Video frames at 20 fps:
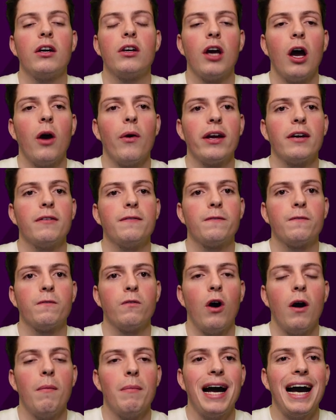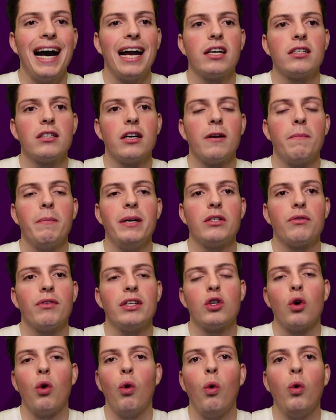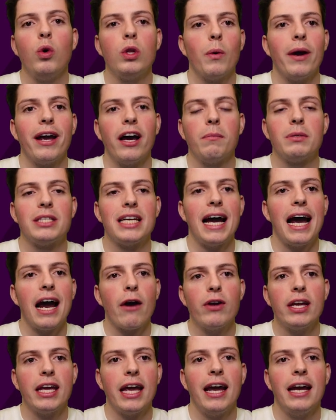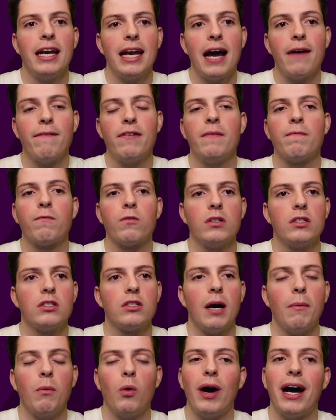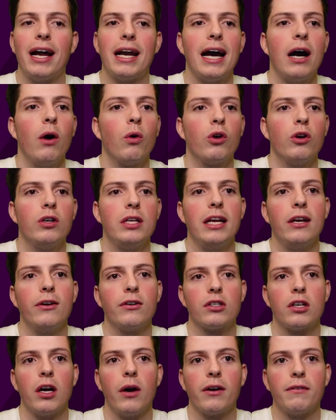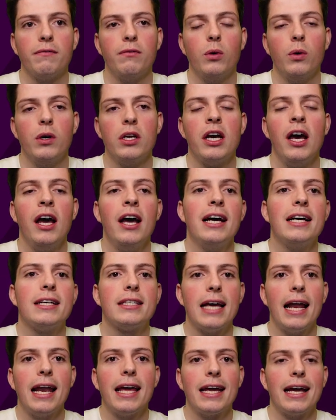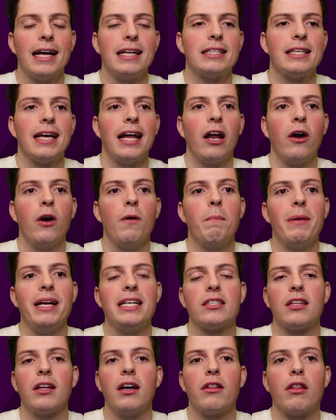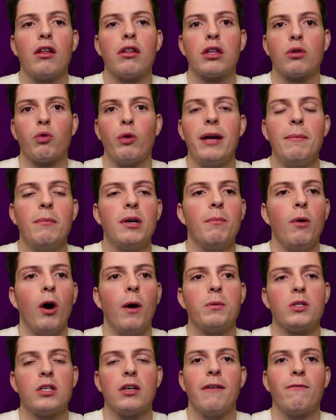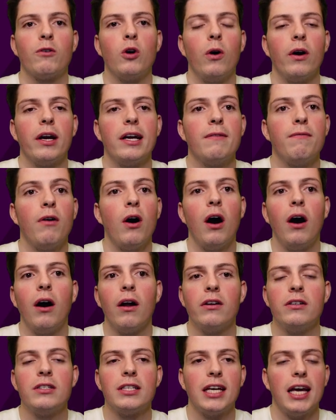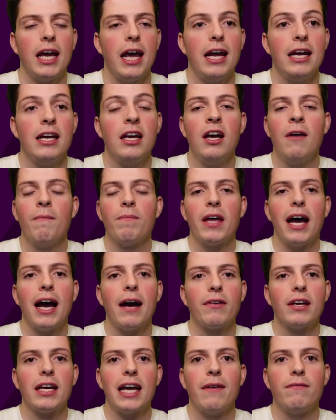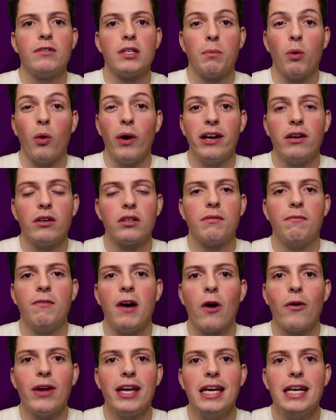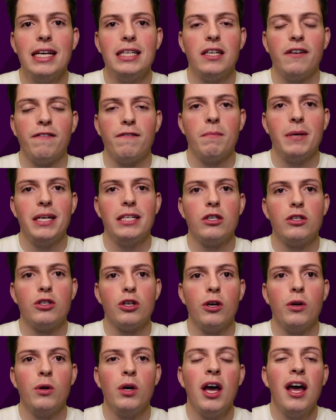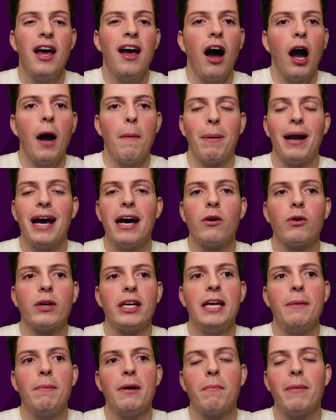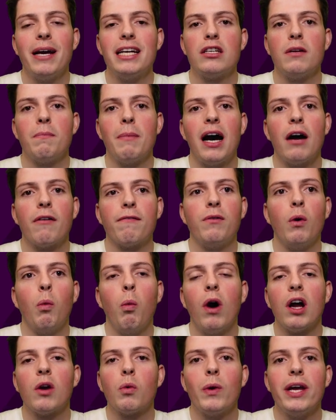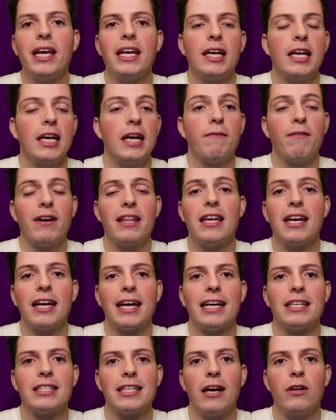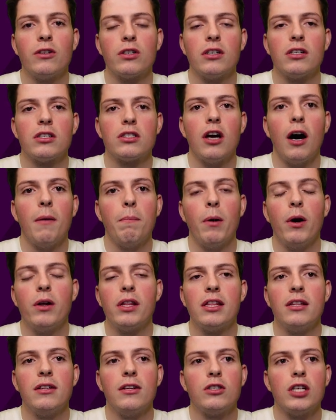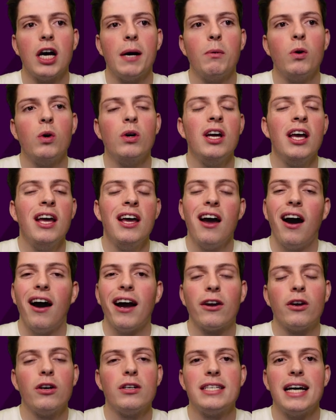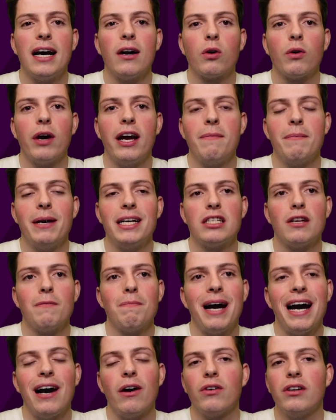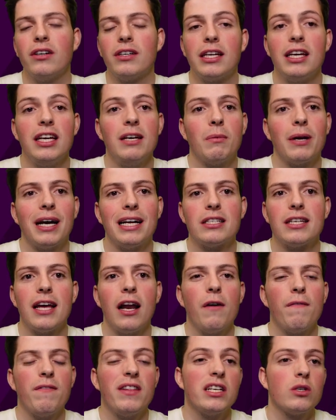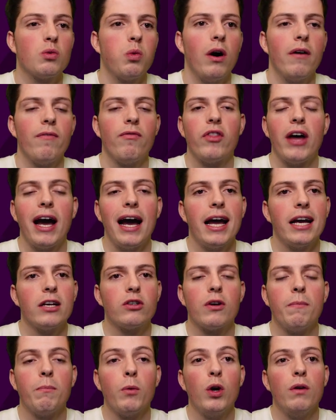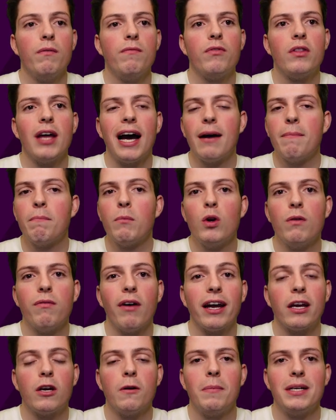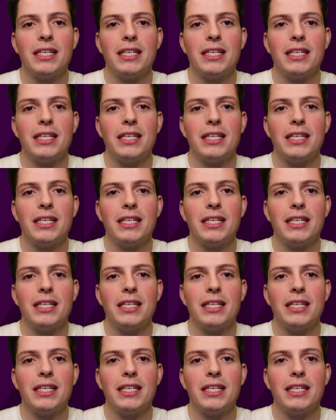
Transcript: going from Alexander Mitrovic all the way up to Harry Kane, have him for his double and how good he looks going forward. Selling Cancelo means that the freemium option I've got here of Haaland, Kane and Kevin De Bruyne looks very easy for me to do. I plan on keeping Mason Mount for 1 week. If I think Cancelo is going to start both in the double, I could downgrade Mason Mount and keep Cancelo for this one. That extra move, that move I could